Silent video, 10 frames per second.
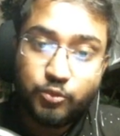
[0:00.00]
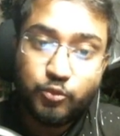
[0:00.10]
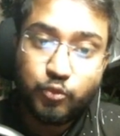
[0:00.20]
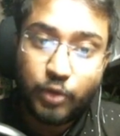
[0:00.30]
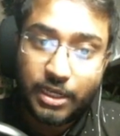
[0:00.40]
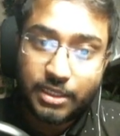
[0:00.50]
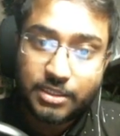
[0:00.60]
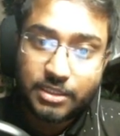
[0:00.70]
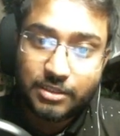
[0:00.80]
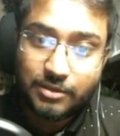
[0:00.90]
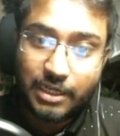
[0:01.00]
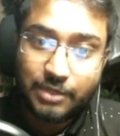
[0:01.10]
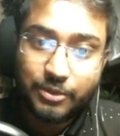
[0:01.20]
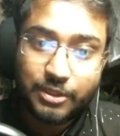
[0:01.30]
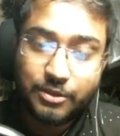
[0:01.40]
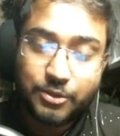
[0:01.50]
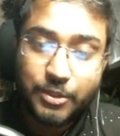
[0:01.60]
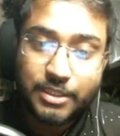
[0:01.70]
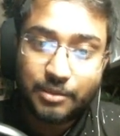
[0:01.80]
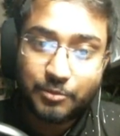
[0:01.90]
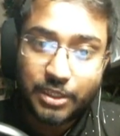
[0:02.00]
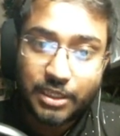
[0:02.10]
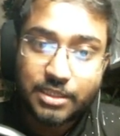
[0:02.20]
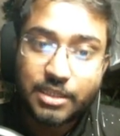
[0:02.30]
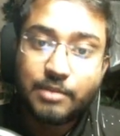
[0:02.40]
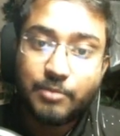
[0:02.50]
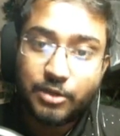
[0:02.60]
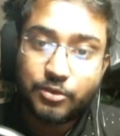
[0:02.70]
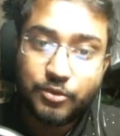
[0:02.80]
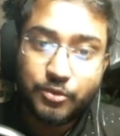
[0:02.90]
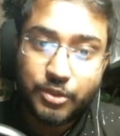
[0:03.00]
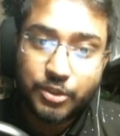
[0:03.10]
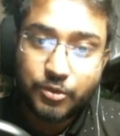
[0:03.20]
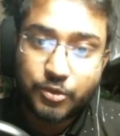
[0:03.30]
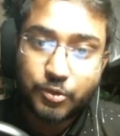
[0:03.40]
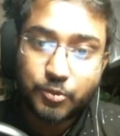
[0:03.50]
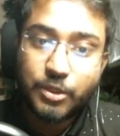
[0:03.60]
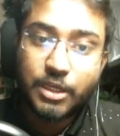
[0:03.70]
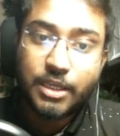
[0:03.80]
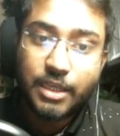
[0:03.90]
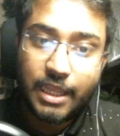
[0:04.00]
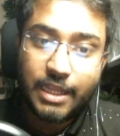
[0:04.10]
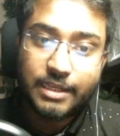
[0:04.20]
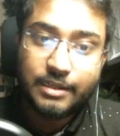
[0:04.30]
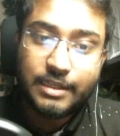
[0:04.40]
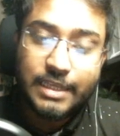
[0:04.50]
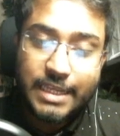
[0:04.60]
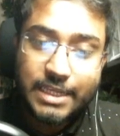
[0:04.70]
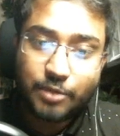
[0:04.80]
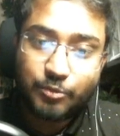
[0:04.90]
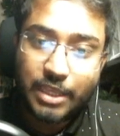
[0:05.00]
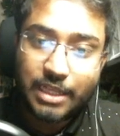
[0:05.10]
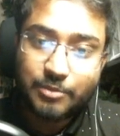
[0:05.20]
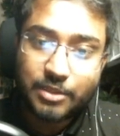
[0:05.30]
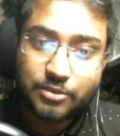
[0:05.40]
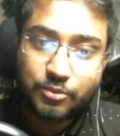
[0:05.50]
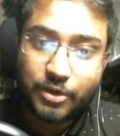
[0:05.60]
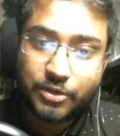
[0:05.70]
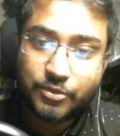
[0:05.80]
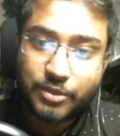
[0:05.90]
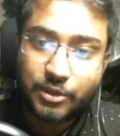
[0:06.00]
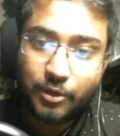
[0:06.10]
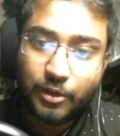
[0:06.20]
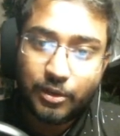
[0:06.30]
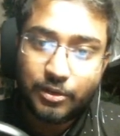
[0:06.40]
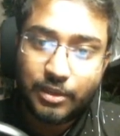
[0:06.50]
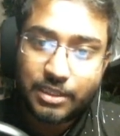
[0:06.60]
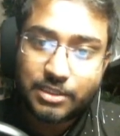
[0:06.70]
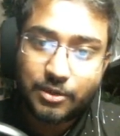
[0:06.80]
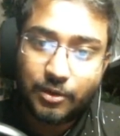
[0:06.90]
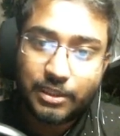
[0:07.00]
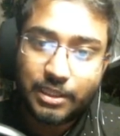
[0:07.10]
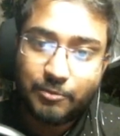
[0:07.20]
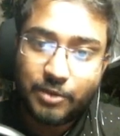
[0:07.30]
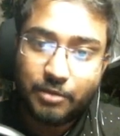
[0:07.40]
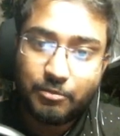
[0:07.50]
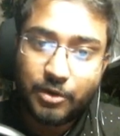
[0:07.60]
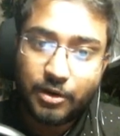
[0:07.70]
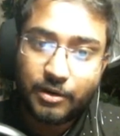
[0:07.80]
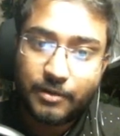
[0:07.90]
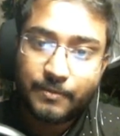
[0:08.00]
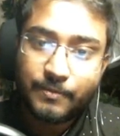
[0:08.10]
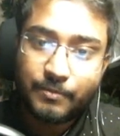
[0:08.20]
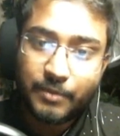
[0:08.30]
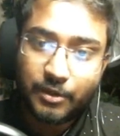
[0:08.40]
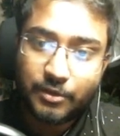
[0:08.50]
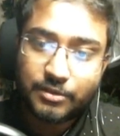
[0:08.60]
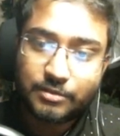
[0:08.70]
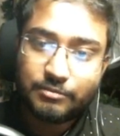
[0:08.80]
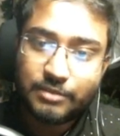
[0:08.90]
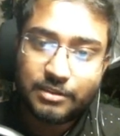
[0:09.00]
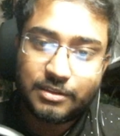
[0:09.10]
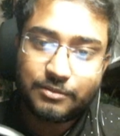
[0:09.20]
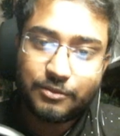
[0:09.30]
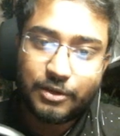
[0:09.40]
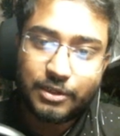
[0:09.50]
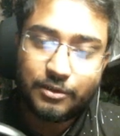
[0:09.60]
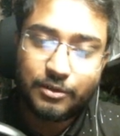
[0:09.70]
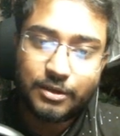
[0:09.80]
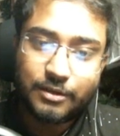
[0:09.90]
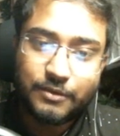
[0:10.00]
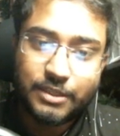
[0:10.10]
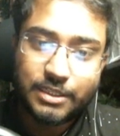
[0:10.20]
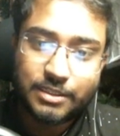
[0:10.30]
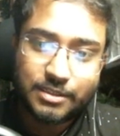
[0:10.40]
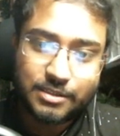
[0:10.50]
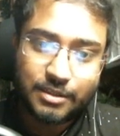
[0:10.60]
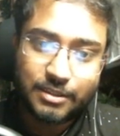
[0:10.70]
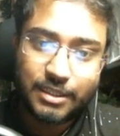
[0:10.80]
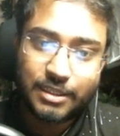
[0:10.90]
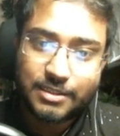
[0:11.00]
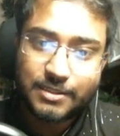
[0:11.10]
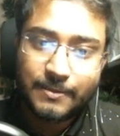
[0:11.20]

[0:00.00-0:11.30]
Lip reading: what we're doing some things, but who do we do to? And each of the elements, what do we call? Let's call them number, because this is for your own convenience, it's nothing else.